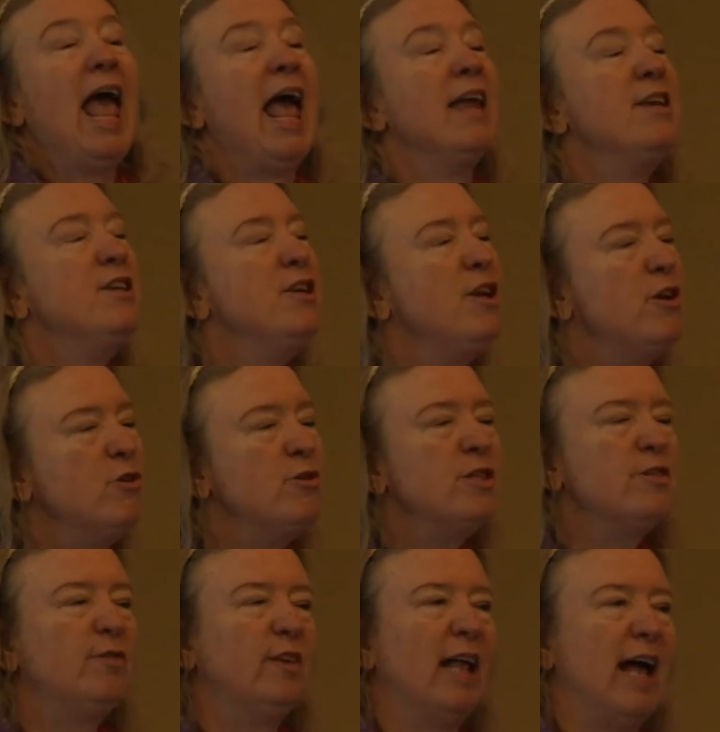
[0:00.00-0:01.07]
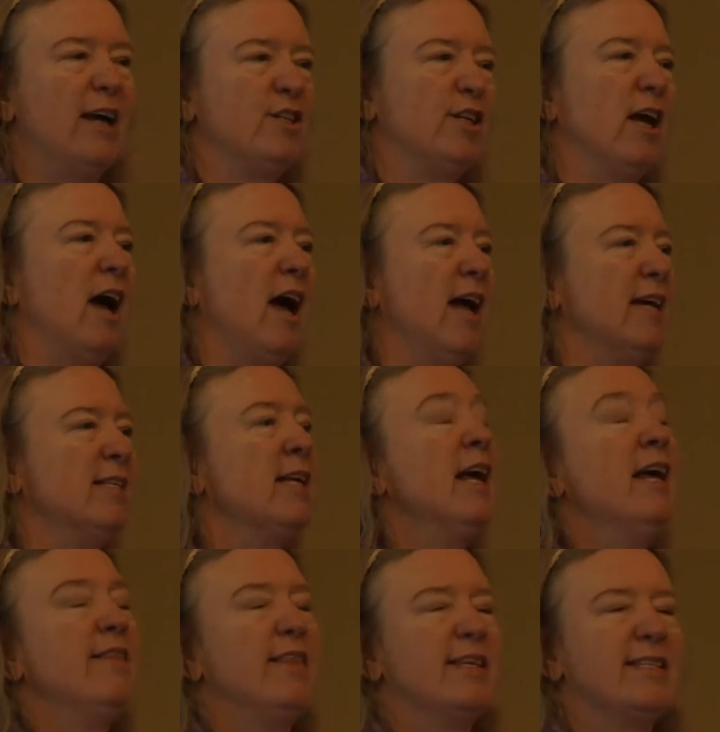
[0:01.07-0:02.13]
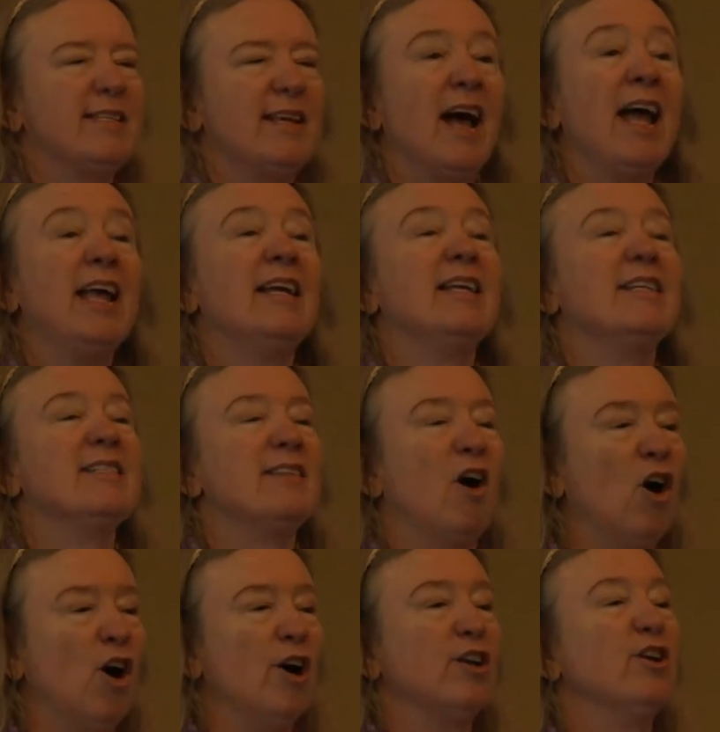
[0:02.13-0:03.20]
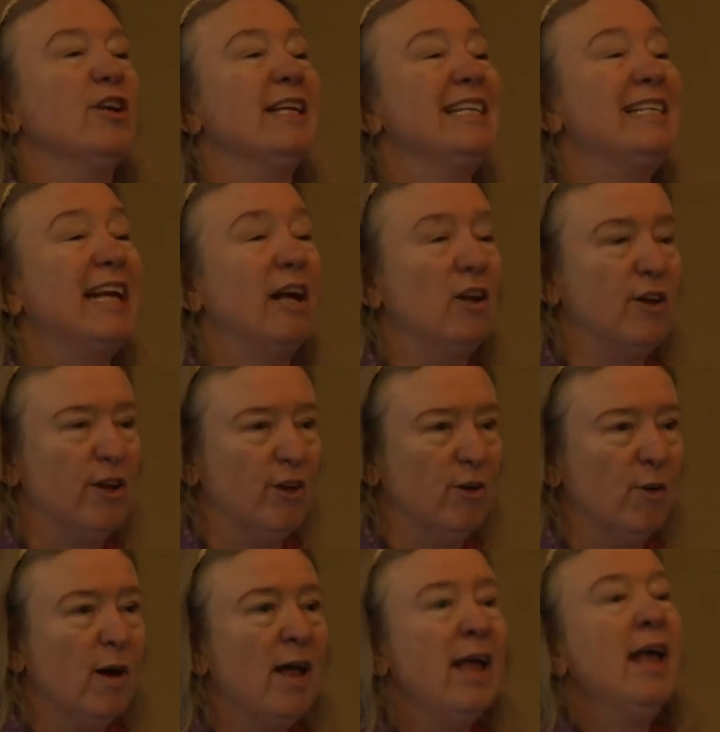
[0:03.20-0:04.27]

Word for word: And newsflash, guys, the scientists aren't going to tell you.